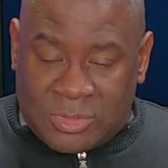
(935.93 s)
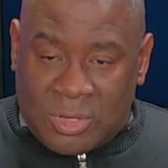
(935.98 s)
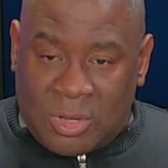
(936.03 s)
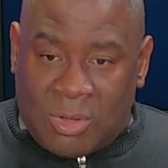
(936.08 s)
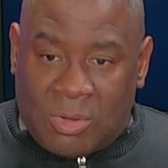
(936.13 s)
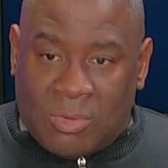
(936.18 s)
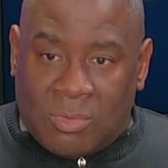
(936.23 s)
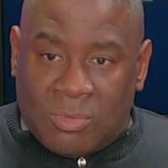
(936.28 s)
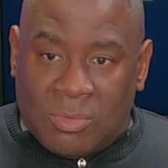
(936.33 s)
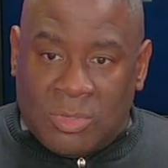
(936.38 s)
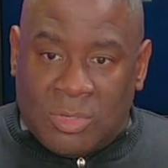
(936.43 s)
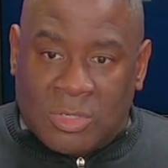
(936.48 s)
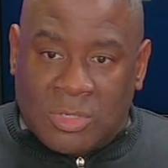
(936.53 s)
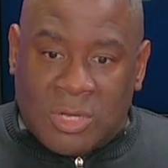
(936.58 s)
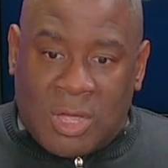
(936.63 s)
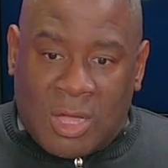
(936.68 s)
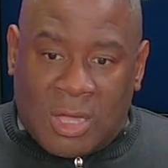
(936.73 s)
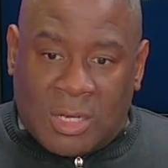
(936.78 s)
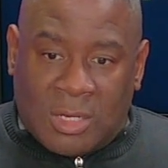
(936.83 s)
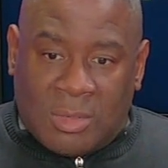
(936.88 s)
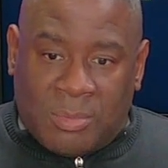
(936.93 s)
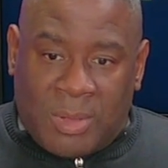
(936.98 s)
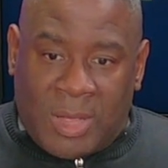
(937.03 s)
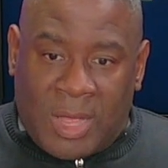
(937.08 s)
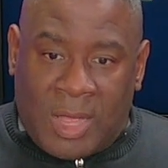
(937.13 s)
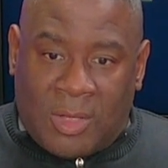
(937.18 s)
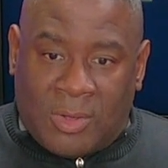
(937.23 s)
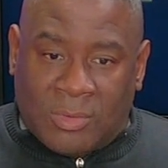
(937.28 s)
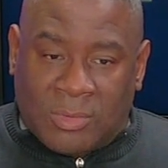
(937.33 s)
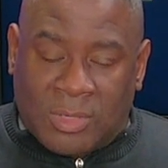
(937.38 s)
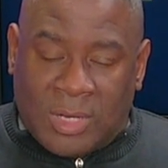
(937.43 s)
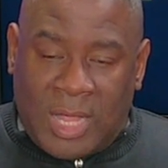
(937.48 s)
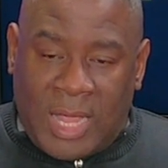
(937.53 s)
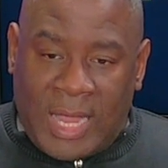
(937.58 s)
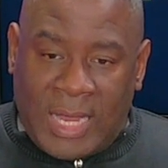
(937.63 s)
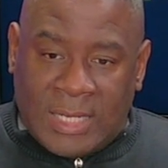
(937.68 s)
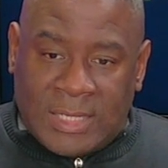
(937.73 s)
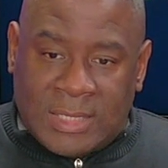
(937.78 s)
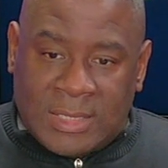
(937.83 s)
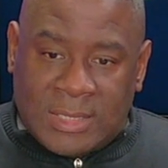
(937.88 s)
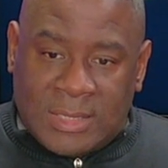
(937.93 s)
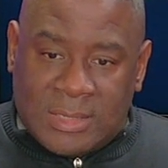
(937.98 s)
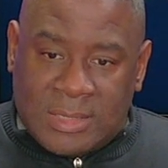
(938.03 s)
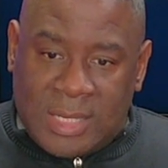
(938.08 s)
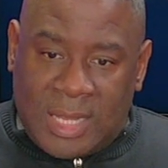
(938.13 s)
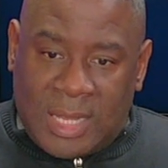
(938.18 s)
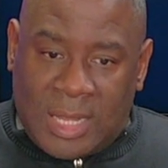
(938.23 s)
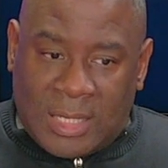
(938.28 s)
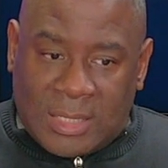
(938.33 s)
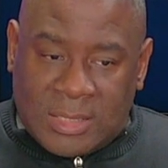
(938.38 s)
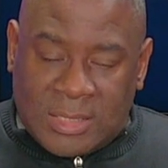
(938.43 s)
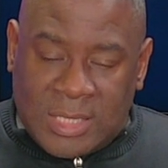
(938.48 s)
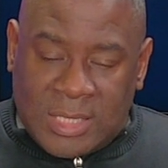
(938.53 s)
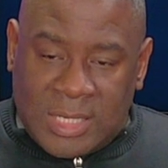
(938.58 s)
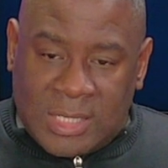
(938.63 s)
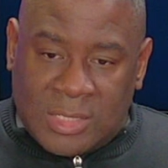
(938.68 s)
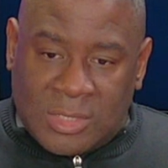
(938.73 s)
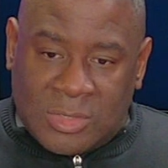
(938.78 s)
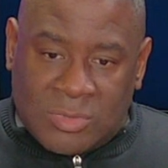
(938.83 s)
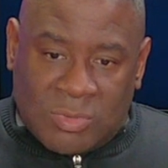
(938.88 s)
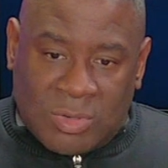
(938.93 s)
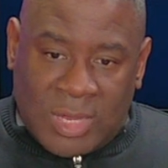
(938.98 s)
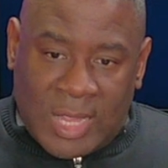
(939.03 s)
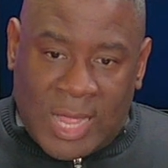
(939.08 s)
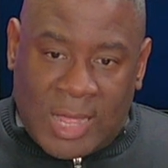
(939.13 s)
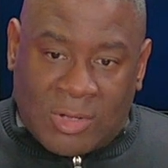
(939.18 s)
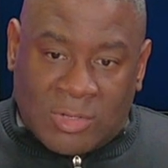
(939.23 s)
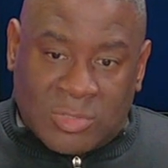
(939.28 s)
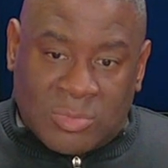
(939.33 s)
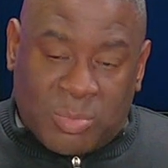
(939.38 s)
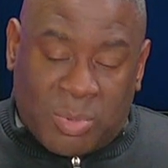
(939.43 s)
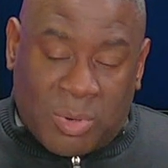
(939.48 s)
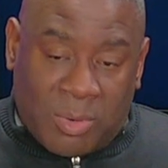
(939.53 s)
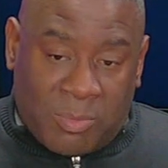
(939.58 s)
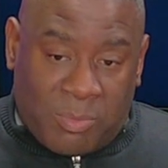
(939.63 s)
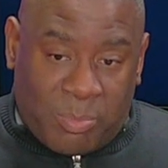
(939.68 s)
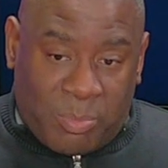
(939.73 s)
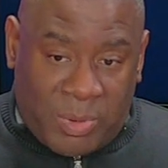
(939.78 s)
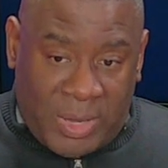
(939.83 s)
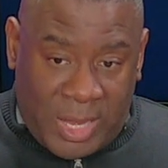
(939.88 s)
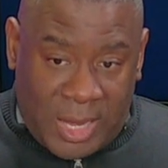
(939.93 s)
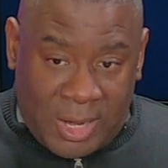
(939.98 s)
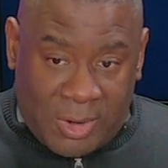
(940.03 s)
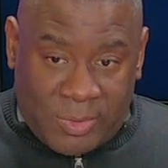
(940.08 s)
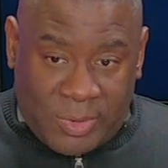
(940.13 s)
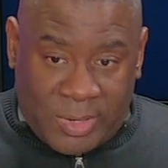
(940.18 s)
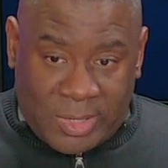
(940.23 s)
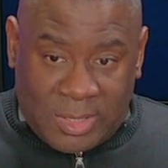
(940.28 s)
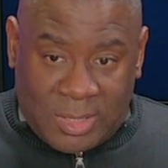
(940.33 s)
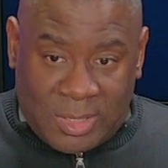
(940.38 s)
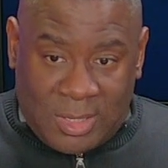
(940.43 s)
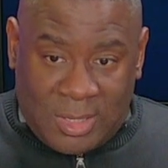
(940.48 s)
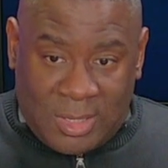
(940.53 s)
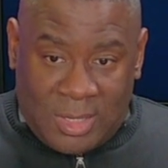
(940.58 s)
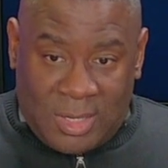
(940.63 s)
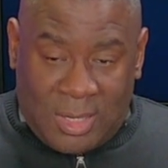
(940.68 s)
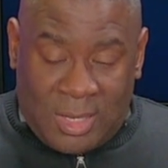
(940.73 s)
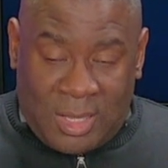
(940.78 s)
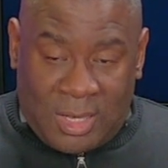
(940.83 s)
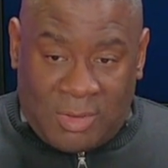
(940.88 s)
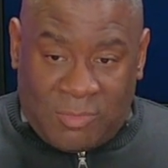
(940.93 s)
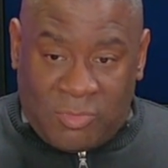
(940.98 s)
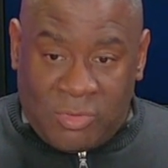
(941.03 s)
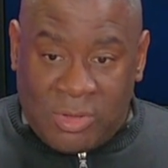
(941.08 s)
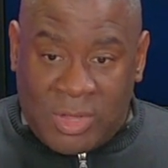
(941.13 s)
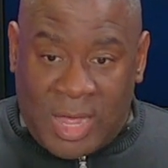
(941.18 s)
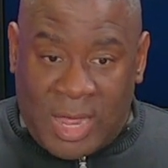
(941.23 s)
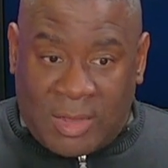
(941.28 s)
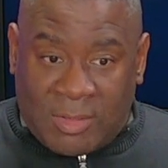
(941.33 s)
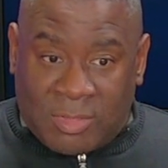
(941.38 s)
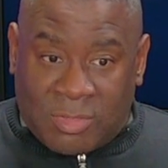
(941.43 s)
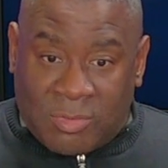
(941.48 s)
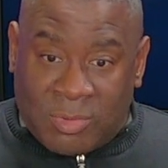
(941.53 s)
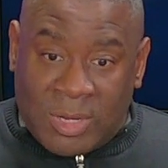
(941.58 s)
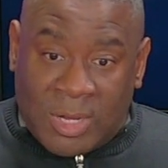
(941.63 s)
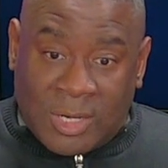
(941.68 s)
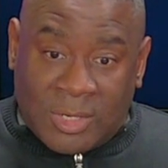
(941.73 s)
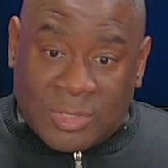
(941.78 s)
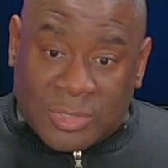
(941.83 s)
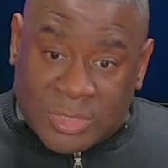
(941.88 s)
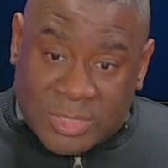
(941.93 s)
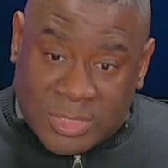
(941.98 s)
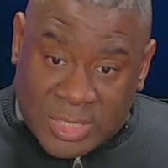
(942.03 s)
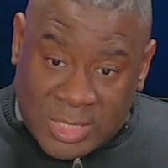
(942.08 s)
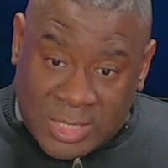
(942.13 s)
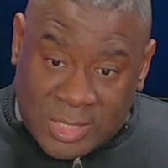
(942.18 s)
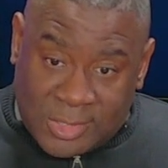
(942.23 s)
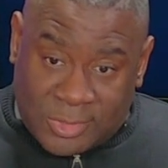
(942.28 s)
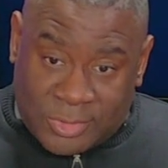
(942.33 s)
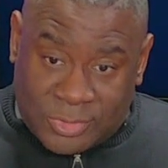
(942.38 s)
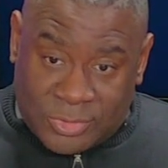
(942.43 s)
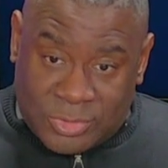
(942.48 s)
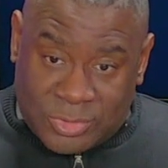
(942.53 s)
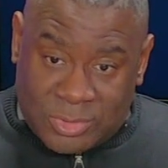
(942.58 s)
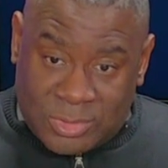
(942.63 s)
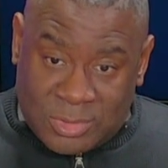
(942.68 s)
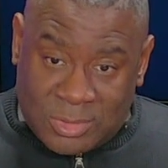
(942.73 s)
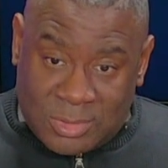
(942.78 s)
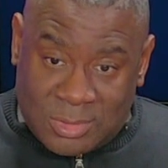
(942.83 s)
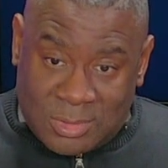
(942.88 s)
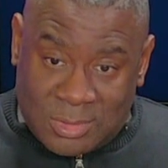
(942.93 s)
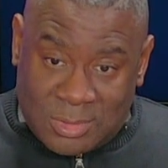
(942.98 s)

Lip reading: So you're talking about 10 to 20 hours per parent, and if you got 300 seniors,